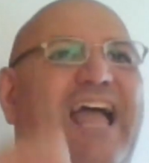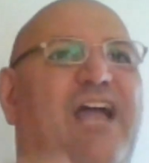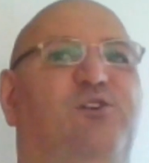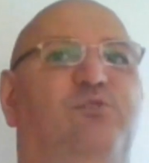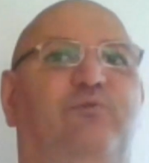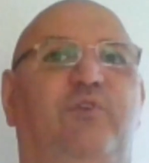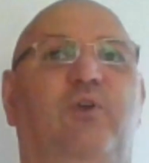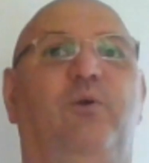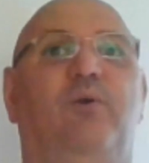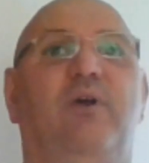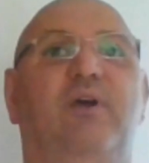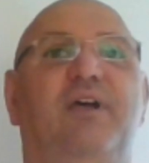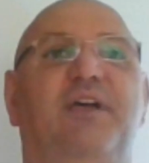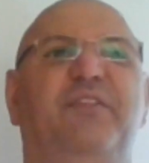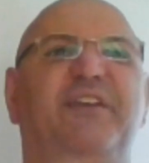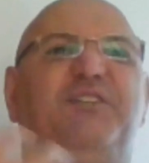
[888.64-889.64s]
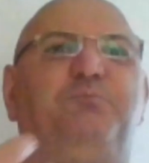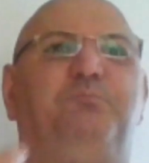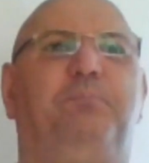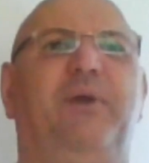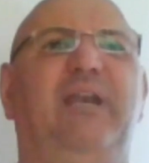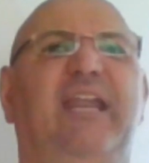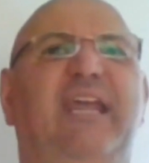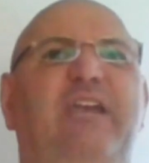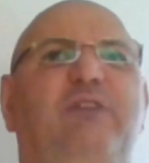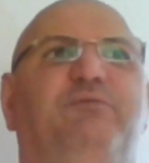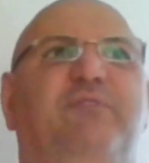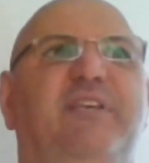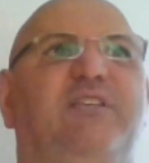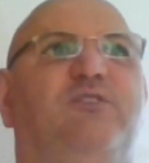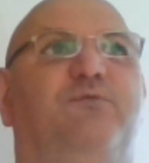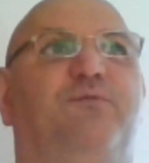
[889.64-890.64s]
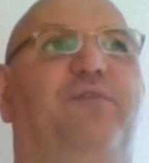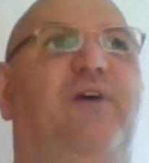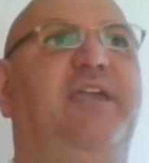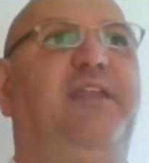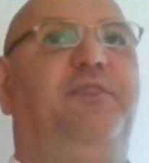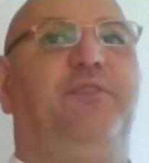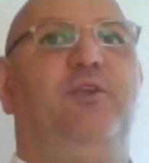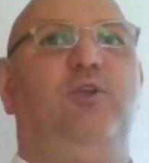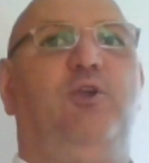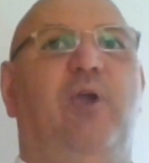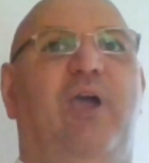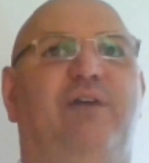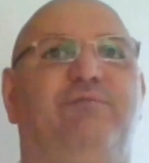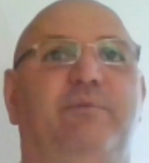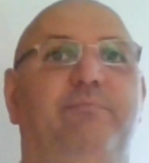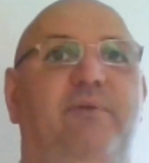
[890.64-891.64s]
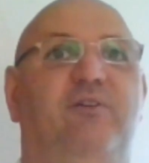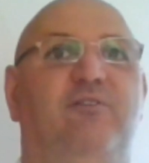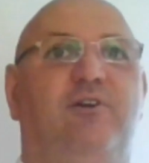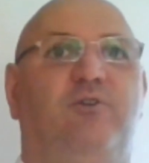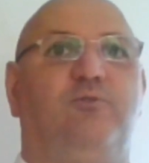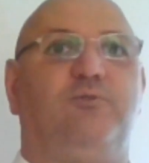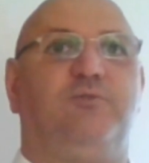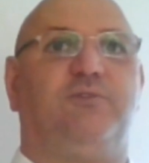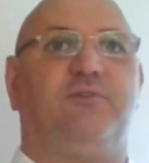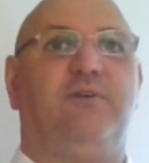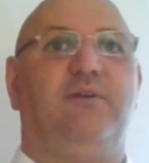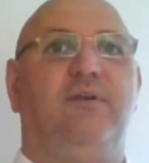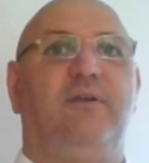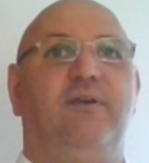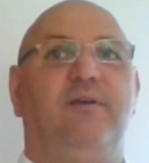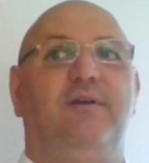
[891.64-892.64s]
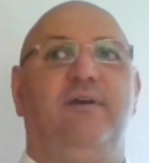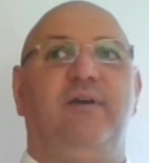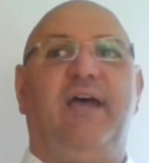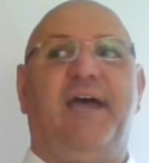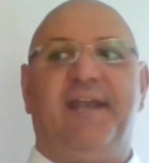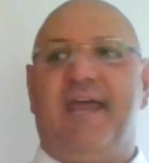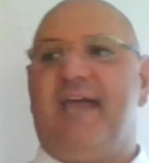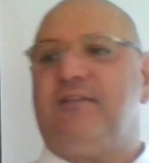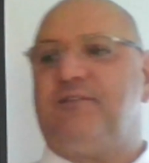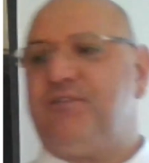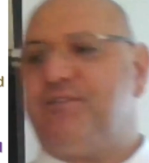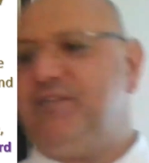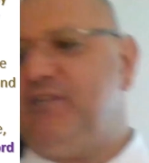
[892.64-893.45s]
out of you. This belief, this faith that you have in miracles. And how does